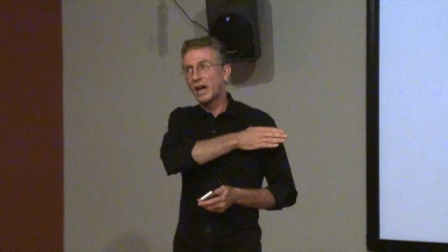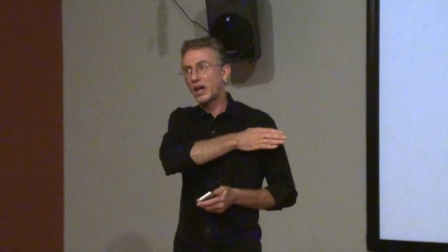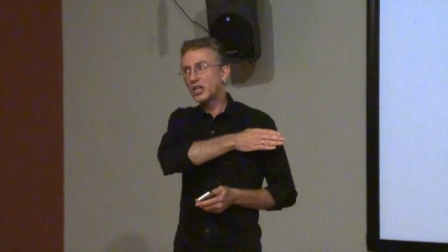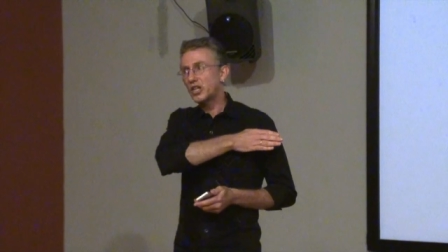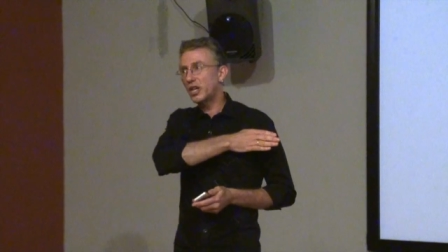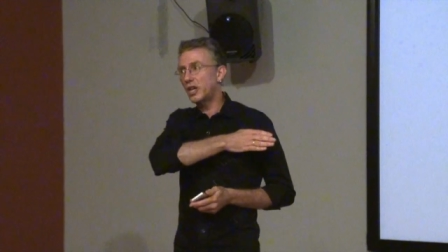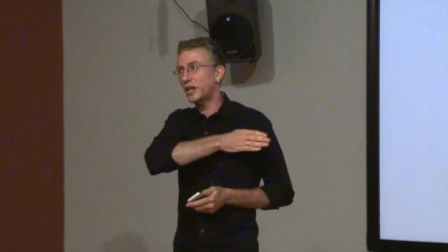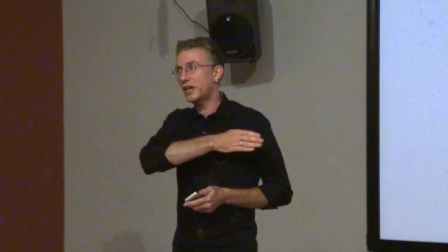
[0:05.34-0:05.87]
I
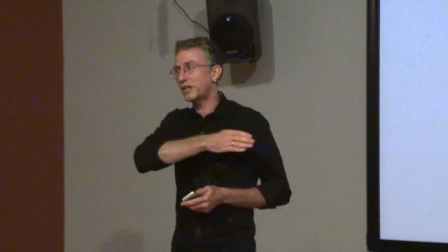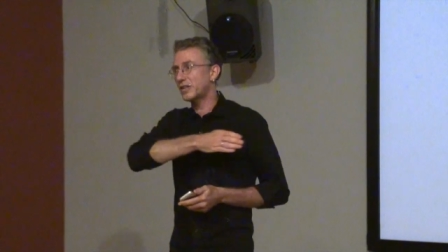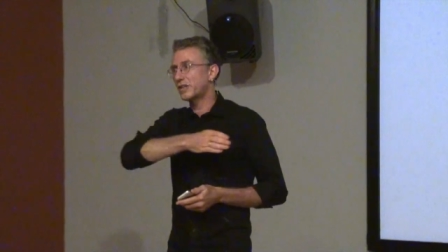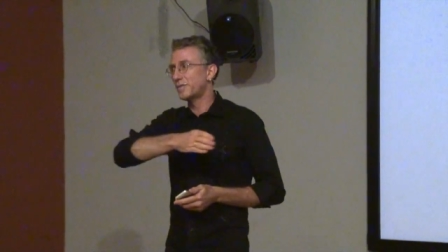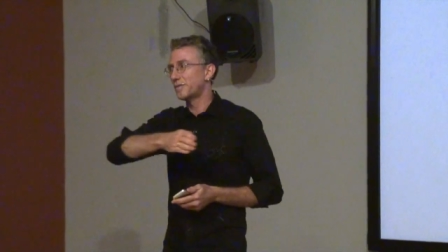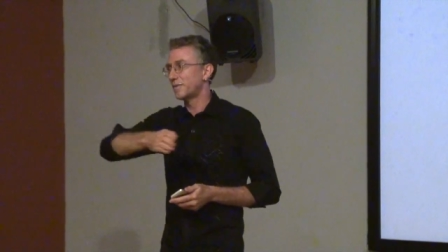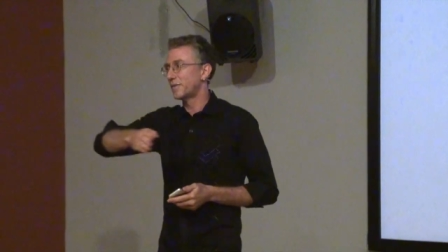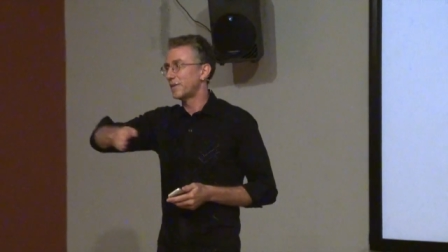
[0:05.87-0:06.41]
shared
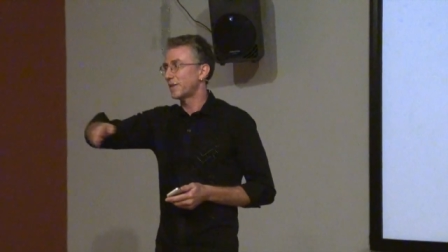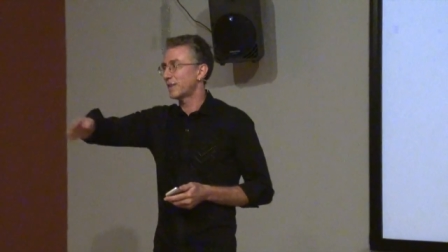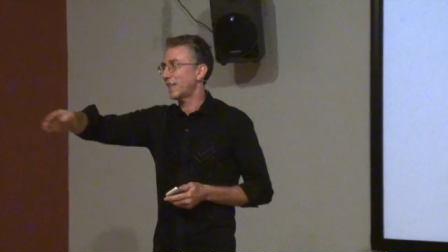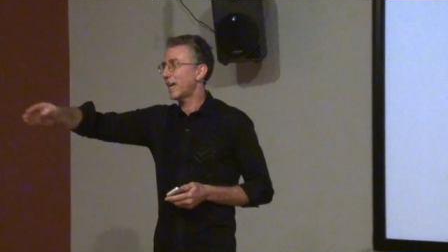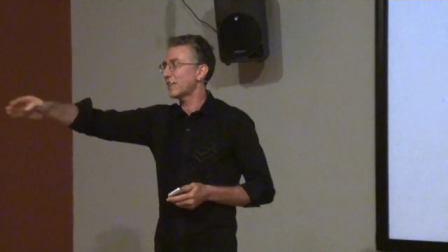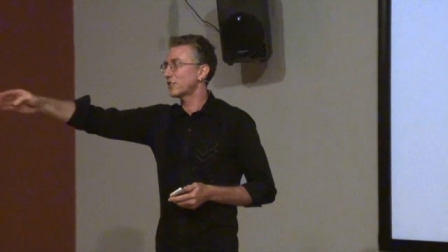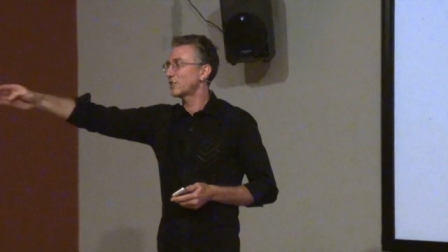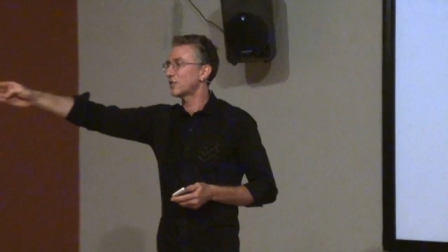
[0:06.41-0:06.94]

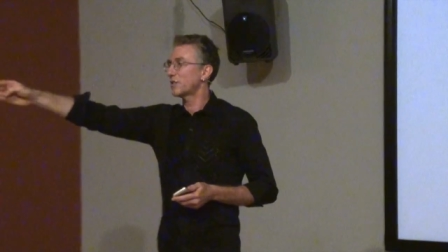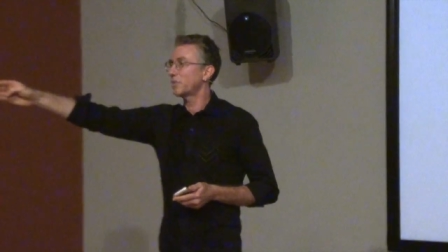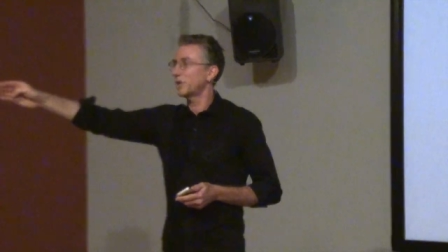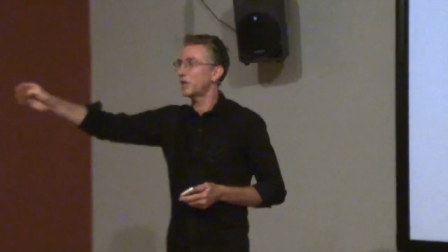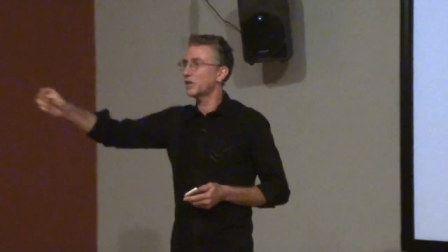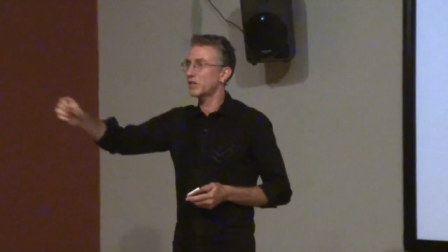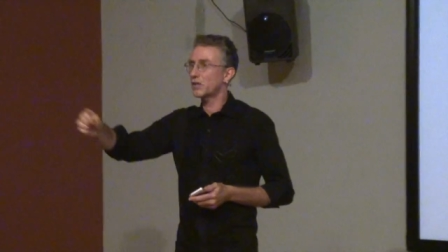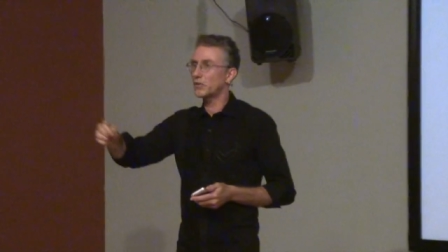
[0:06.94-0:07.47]
thousands of
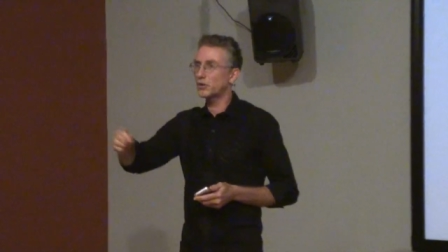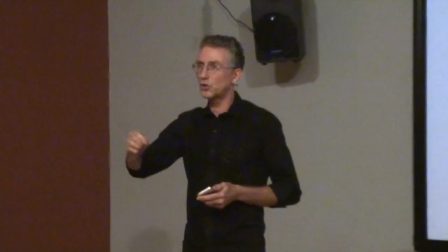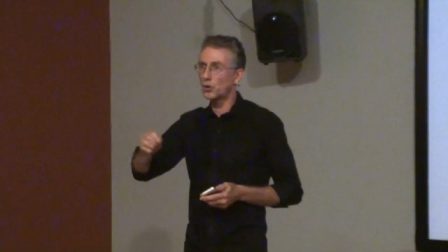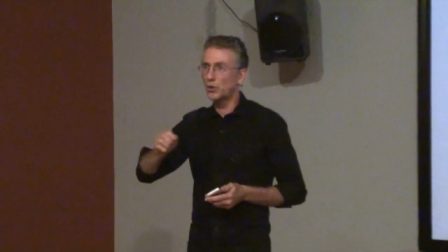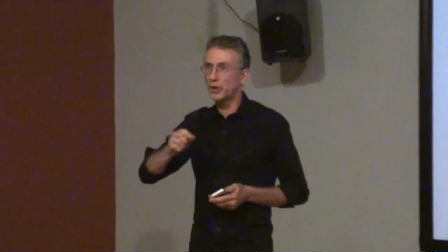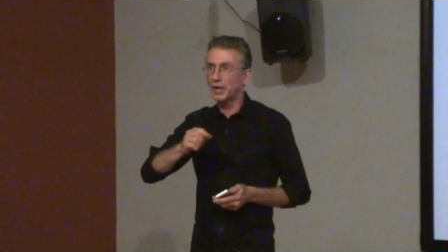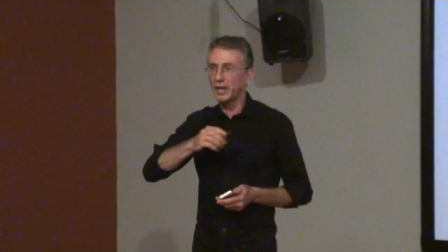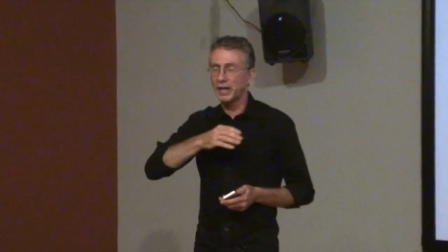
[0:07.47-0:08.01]
years of
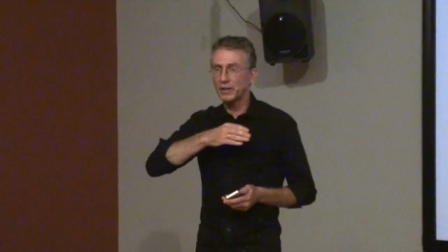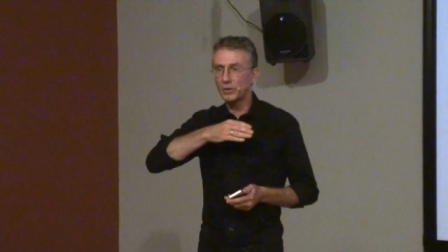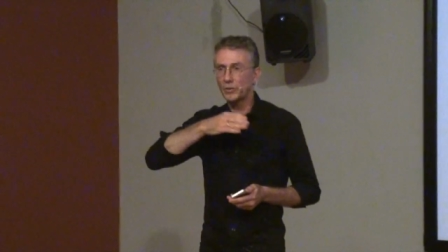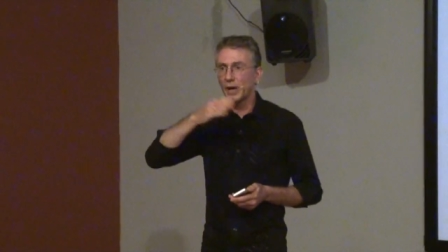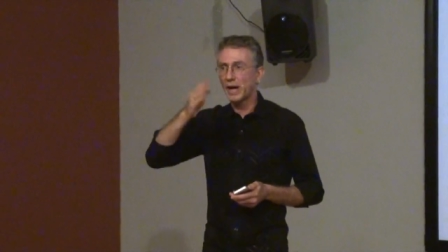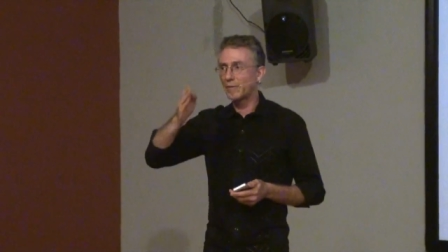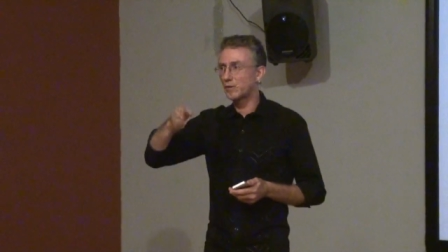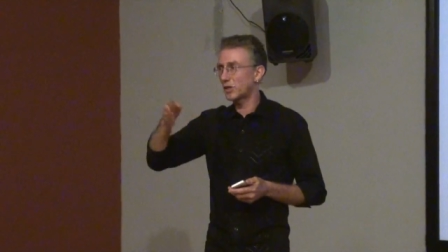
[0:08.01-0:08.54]
story and
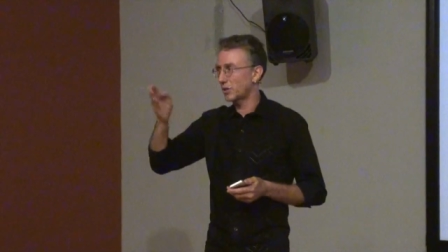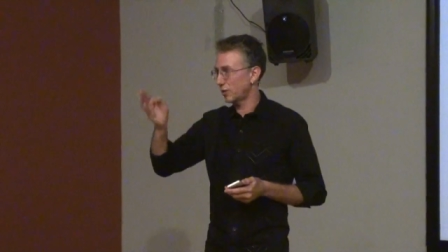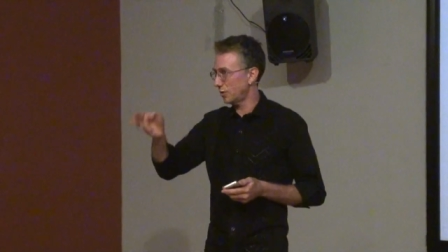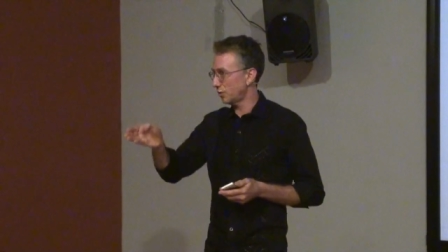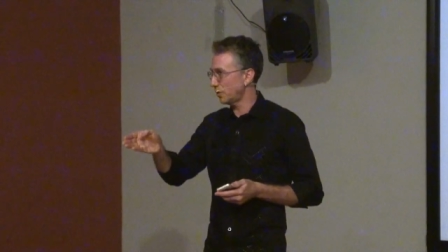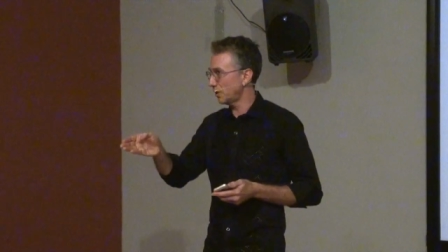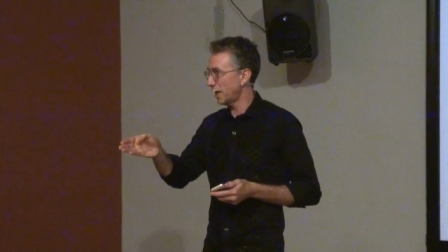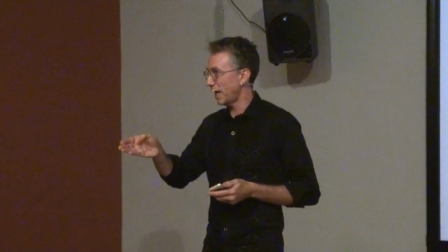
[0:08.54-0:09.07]
arrived
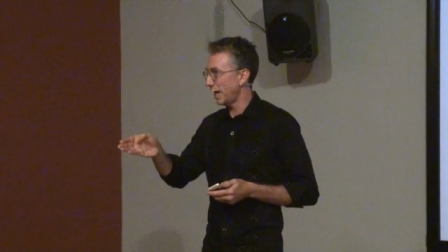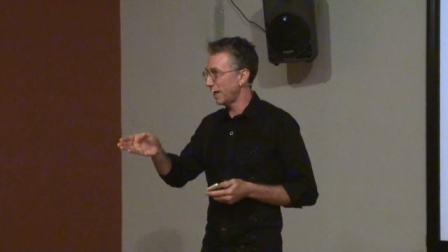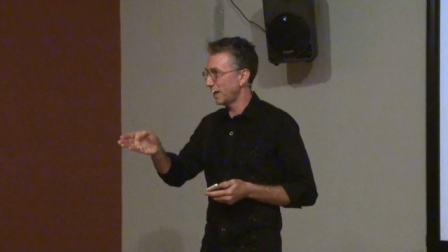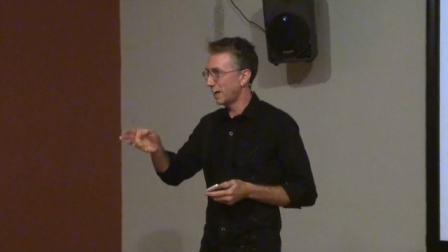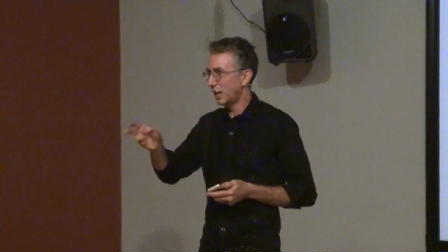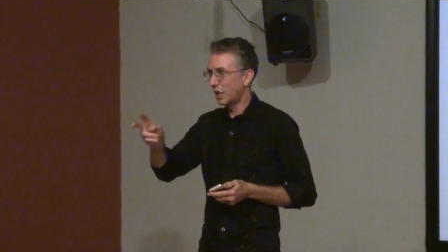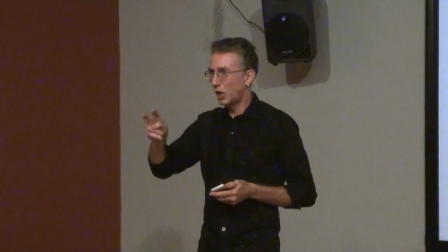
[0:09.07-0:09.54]
to today